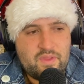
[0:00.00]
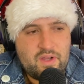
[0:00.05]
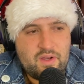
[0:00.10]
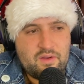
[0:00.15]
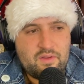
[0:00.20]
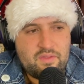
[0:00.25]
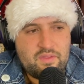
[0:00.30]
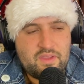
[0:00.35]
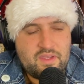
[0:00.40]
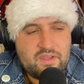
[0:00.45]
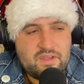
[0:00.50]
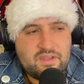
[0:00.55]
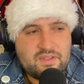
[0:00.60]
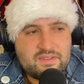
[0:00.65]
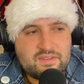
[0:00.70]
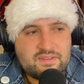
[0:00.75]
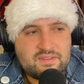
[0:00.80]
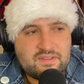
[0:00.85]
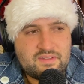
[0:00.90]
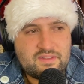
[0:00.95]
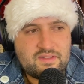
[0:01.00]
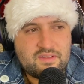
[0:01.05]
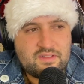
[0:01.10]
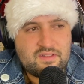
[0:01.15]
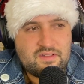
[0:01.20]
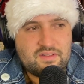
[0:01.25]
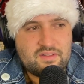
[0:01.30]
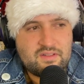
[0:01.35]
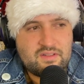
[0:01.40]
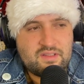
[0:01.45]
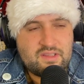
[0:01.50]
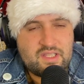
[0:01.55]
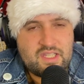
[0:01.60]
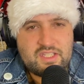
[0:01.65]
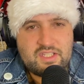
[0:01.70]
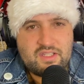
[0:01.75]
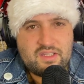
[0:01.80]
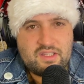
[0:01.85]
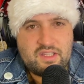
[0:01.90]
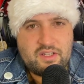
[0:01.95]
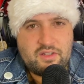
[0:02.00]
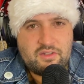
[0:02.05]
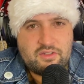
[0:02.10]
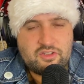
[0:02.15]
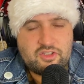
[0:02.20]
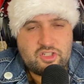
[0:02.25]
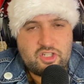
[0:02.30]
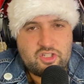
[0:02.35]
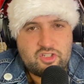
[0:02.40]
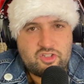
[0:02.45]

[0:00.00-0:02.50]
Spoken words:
There are these little